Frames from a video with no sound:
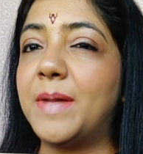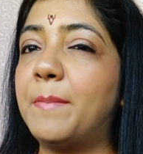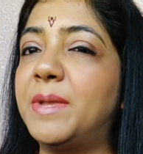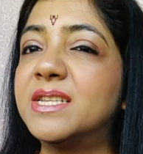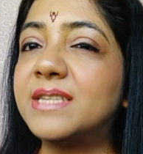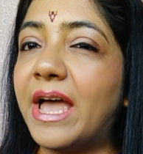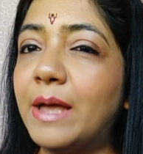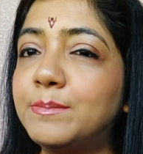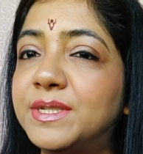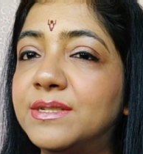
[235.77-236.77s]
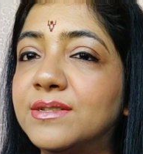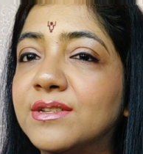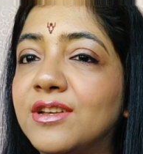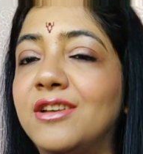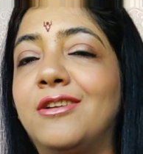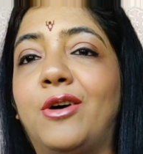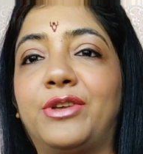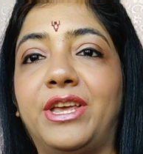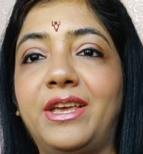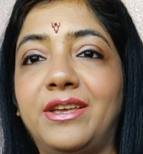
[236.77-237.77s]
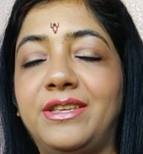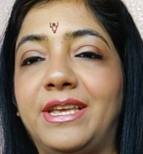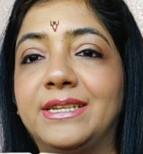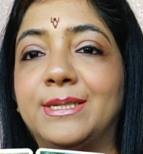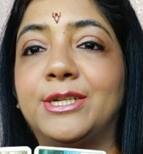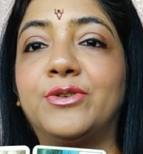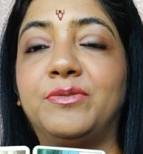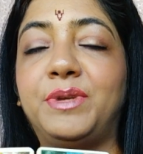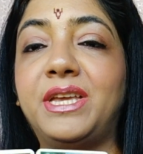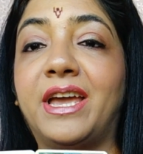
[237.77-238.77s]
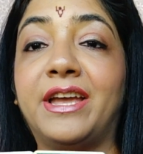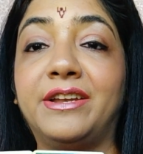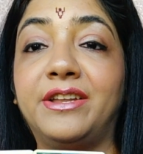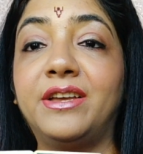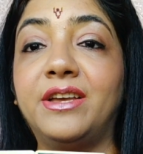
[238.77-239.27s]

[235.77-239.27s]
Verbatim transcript: mishaps. Okay, yes, it could be, and